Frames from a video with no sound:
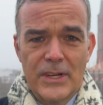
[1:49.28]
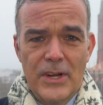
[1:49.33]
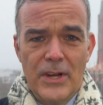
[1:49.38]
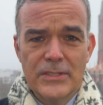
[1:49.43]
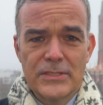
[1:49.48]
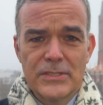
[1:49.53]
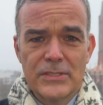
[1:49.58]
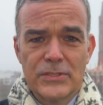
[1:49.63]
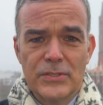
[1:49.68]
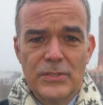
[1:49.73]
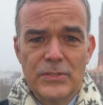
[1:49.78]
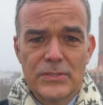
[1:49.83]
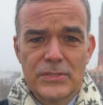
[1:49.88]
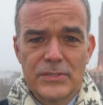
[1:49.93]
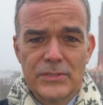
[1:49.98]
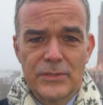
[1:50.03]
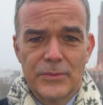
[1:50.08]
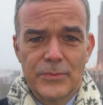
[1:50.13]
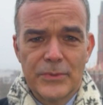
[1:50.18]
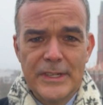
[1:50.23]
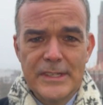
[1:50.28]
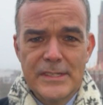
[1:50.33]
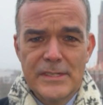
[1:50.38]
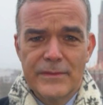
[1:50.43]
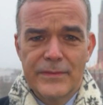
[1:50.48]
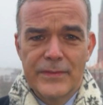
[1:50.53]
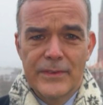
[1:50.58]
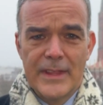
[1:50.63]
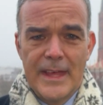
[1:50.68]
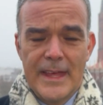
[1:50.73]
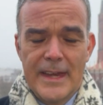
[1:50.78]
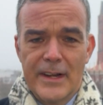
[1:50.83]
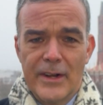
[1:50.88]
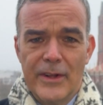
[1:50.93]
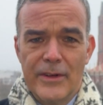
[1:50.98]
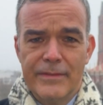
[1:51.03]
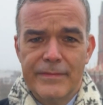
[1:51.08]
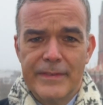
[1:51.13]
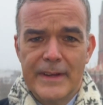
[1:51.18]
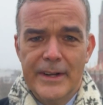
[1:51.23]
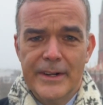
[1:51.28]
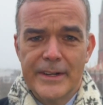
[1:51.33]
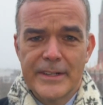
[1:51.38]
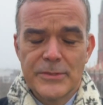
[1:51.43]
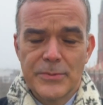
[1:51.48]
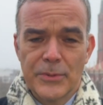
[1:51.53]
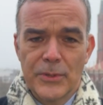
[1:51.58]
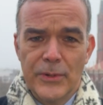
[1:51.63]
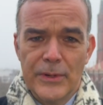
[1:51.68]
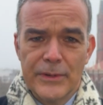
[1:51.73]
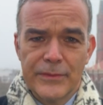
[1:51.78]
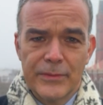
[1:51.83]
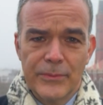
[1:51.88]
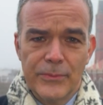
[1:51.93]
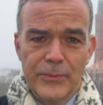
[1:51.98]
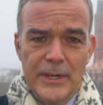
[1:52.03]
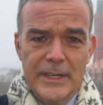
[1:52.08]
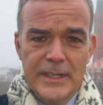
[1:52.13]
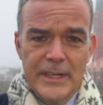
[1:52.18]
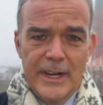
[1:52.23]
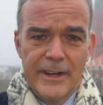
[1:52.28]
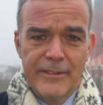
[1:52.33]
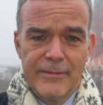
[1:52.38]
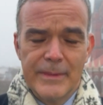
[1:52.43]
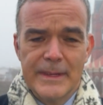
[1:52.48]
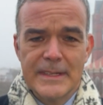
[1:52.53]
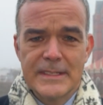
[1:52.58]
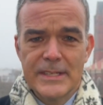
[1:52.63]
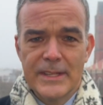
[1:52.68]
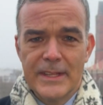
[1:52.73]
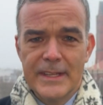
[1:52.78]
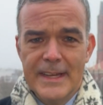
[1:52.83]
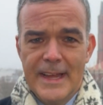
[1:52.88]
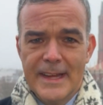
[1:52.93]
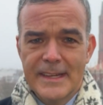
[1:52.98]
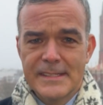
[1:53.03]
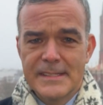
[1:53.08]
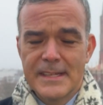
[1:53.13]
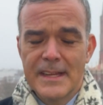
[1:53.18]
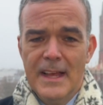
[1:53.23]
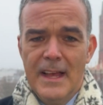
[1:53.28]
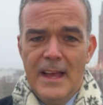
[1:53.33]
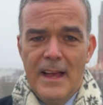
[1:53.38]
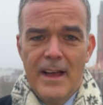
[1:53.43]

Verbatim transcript: a constitutional reason for that. In all fairness, we're going from one government to the next.